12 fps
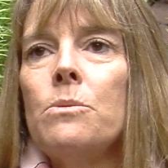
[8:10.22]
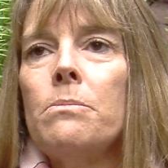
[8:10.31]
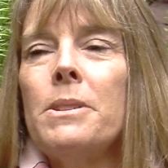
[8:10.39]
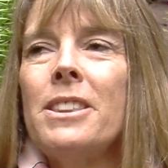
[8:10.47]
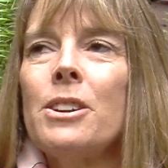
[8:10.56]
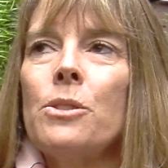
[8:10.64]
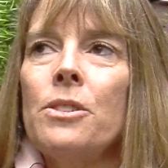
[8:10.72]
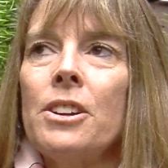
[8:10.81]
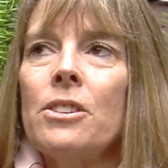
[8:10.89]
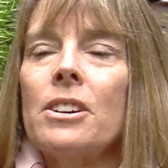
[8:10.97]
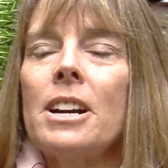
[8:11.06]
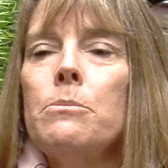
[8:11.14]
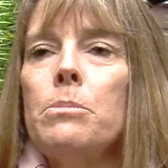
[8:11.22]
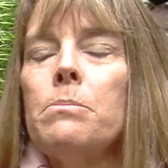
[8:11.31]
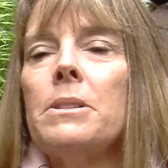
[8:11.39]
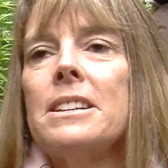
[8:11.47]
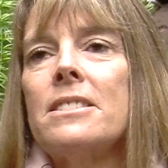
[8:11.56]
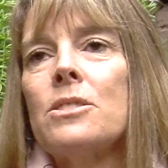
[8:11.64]
but there are a couple
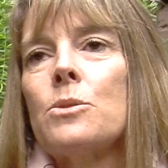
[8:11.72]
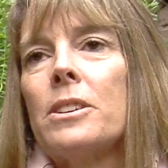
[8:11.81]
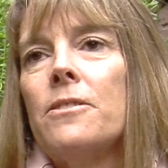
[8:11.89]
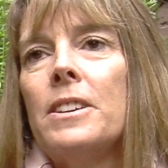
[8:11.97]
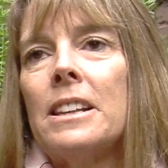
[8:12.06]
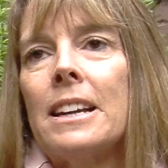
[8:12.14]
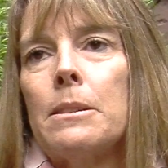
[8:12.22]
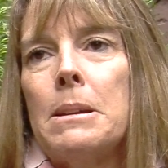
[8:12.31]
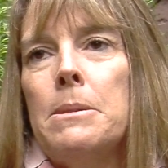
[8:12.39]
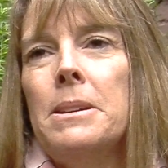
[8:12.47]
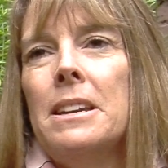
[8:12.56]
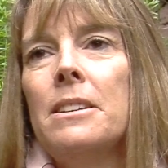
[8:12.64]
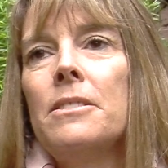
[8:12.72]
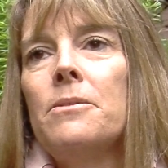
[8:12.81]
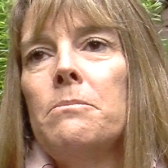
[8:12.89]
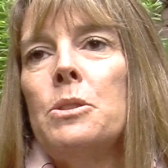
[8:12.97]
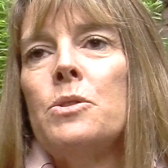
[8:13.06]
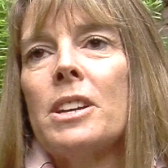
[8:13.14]
places where I feel like maybe
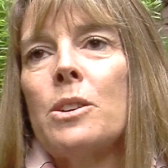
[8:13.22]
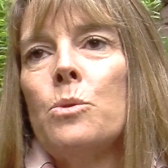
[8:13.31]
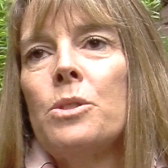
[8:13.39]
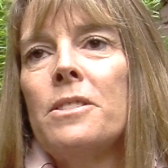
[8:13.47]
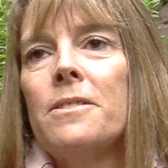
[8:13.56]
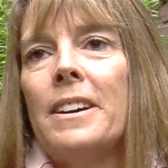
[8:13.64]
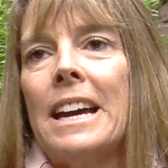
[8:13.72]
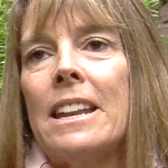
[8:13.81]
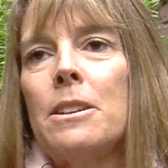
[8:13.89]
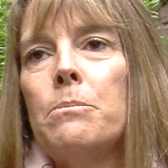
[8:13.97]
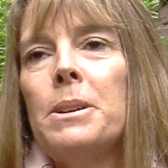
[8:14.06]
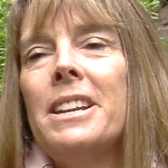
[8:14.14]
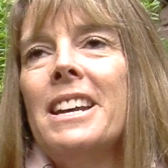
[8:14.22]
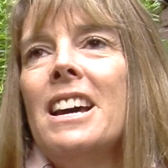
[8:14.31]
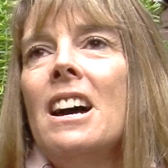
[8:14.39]
music would have added, but